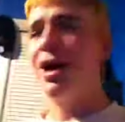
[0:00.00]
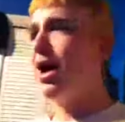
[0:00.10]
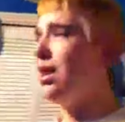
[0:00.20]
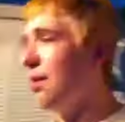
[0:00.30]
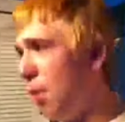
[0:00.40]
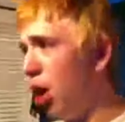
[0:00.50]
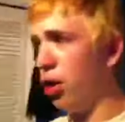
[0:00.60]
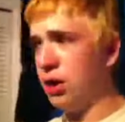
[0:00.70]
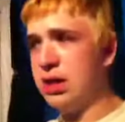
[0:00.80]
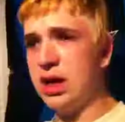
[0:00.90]
in the
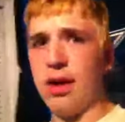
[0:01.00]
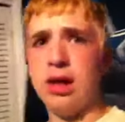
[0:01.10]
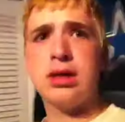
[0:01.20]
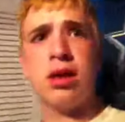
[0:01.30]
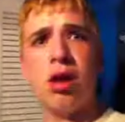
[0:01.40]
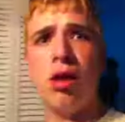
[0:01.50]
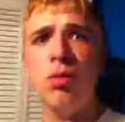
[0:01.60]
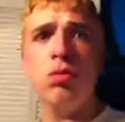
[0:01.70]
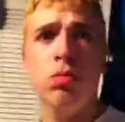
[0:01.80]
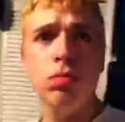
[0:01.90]
modern series
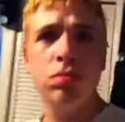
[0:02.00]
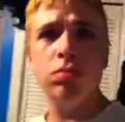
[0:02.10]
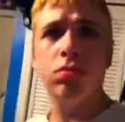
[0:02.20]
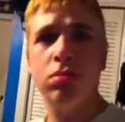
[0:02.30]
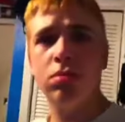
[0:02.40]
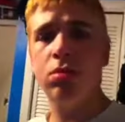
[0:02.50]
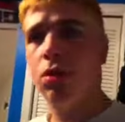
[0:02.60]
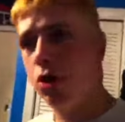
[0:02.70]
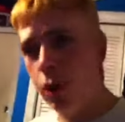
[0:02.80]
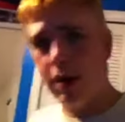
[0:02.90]
alone.
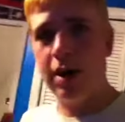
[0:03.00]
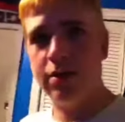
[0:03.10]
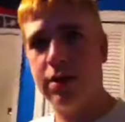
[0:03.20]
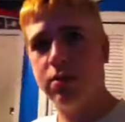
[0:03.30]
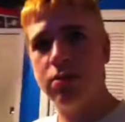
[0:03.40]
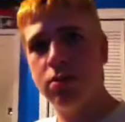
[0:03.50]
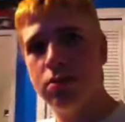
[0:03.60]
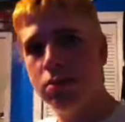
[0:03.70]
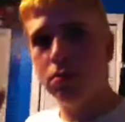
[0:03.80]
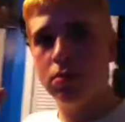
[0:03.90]
Three times.
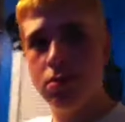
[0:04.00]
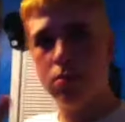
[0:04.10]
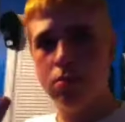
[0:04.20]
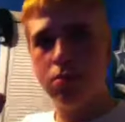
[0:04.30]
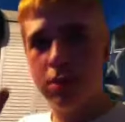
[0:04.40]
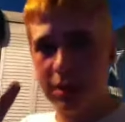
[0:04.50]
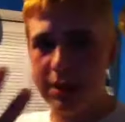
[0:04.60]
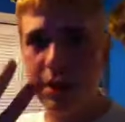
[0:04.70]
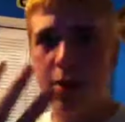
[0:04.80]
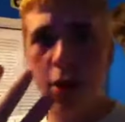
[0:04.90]
This
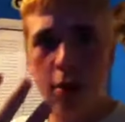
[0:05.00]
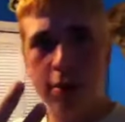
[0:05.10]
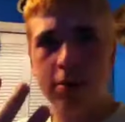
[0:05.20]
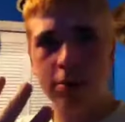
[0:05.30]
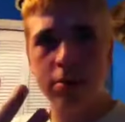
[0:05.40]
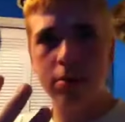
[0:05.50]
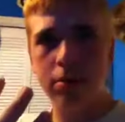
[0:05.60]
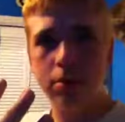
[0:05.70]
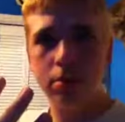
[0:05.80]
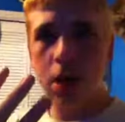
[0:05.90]
is the third.
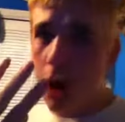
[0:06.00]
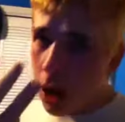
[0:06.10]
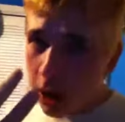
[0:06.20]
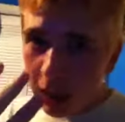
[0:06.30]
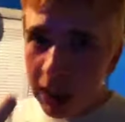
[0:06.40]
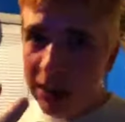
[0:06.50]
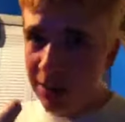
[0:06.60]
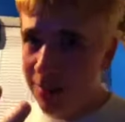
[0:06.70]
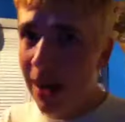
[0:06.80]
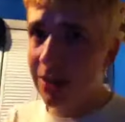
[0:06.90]
Is
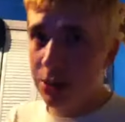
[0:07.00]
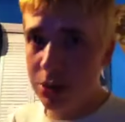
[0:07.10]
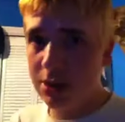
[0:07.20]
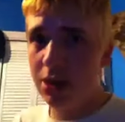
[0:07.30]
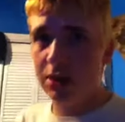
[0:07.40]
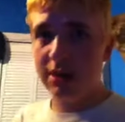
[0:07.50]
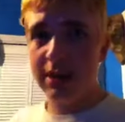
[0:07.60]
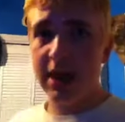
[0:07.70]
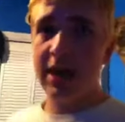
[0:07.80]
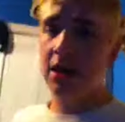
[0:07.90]
the master seriously
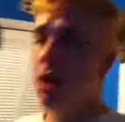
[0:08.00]
dead?